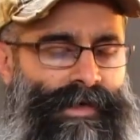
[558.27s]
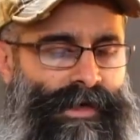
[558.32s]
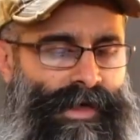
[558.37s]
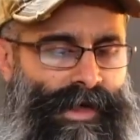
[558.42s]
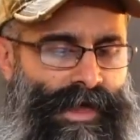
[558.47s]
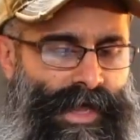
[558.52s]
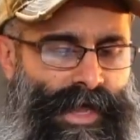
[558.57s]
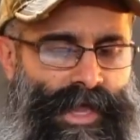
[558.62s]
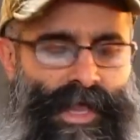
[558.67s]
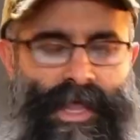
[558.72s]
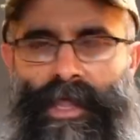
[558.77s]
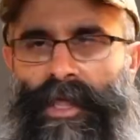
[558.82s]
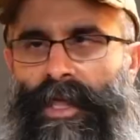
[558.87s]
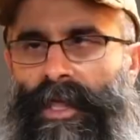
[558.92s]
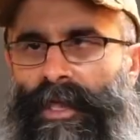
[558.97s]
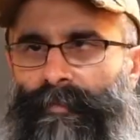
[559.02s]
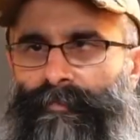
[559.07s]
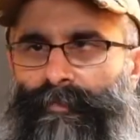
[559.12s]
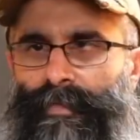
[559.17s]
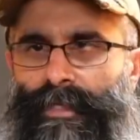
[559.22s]
I
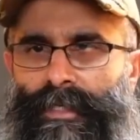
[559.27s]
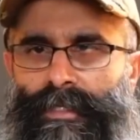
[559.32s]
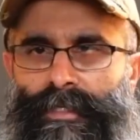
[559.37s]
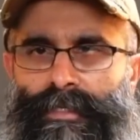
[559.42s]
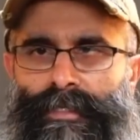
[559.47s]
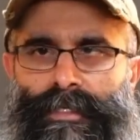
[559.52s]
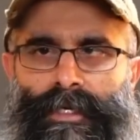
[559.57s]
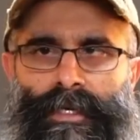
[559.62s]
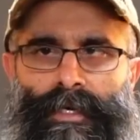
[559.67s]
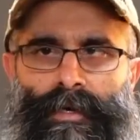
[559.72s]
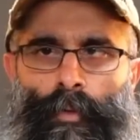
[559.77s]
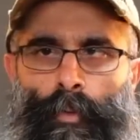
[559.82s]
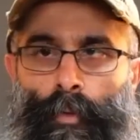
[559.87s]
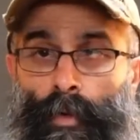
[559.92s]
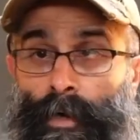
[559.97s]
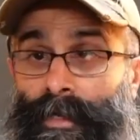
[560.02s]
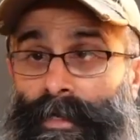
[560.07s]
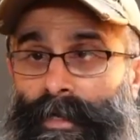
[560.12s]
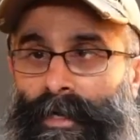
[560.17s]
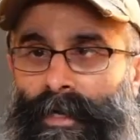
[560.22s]
had been
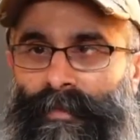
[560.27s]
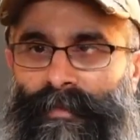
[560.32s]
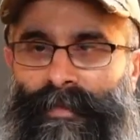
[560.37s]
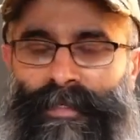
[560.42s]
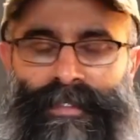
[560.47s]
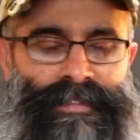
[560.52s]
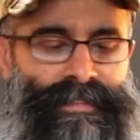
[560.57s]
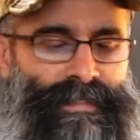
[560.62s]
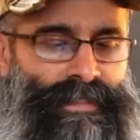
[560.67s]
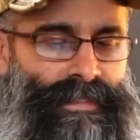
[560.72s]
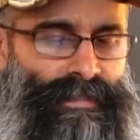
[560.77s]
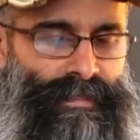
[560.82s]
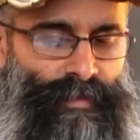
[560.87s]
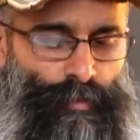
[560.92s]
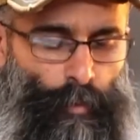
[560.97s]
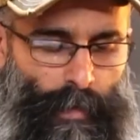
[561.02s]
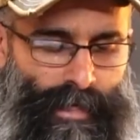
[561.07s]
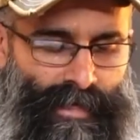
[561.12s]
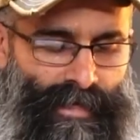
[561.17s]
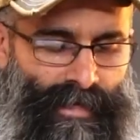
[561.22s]
working on this, and this
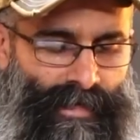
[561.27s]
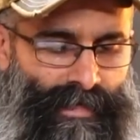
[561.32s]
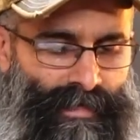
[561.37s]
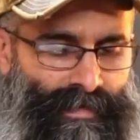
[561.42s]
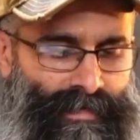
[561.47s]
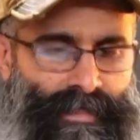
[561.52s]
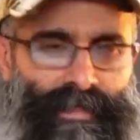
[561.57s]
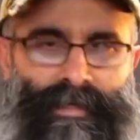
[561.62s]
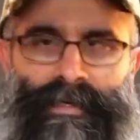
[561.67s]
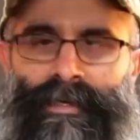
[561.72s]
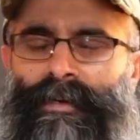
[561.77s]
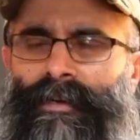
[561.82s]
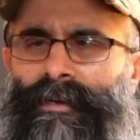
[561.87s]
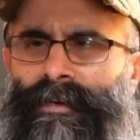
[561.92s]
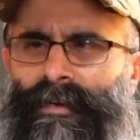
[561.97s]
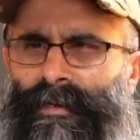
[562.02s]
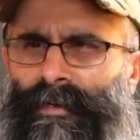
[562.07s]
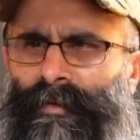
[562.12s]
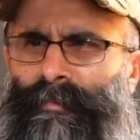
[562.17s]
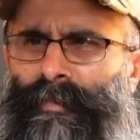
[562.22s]
weekend
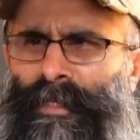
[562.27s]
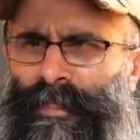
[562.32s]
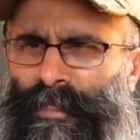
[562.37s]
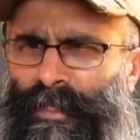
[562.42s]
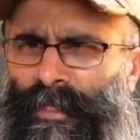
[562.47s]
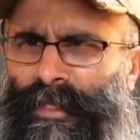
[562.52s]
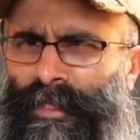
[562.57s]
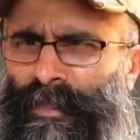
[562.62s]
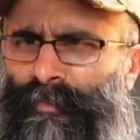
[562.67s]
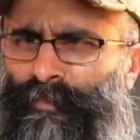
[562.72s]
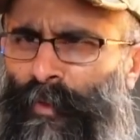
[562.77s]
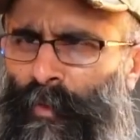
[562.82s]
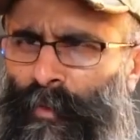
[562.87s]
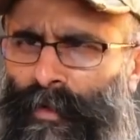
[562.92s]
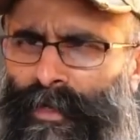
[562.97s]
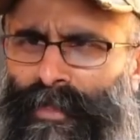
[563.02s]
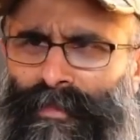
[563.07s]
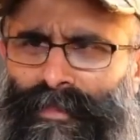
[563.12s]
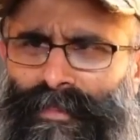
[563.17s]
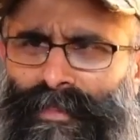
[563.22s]
I've been
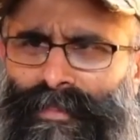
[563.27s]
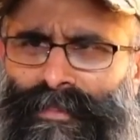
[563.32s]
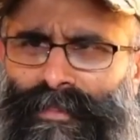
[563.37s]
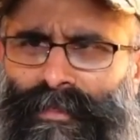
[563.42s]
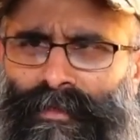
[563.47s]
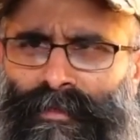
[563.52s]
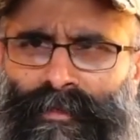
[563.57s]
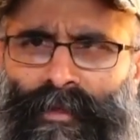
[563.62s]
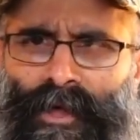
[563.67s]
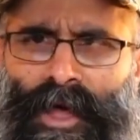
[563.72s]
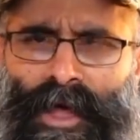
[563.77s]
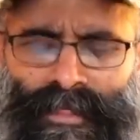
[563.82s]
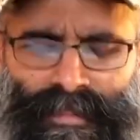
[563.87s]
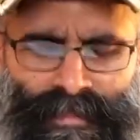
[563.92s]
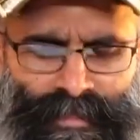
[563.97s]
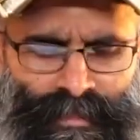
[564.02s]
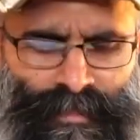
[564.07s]
exploring this a lot.